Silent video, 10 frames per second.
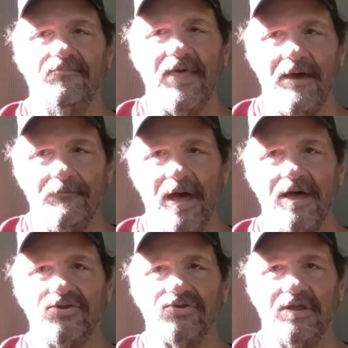that
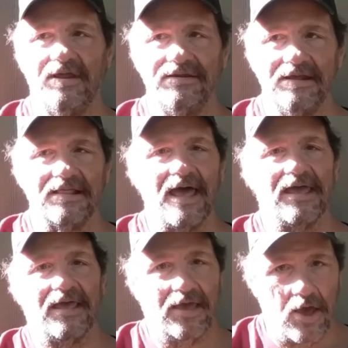much until
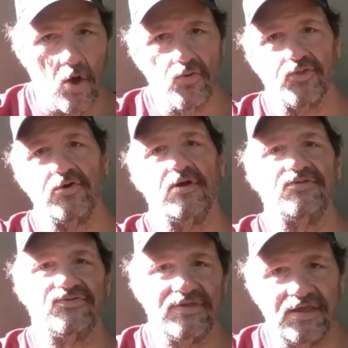I go through
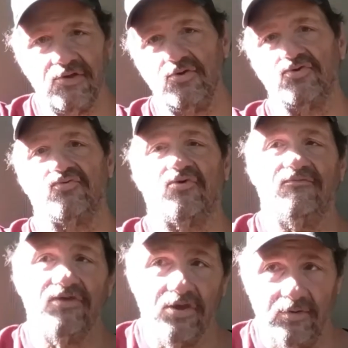and see who's
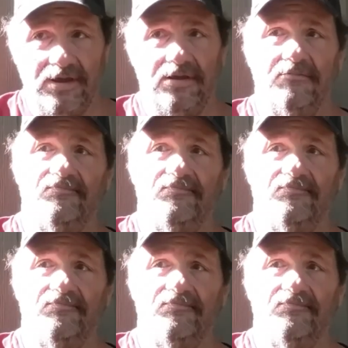reviewing.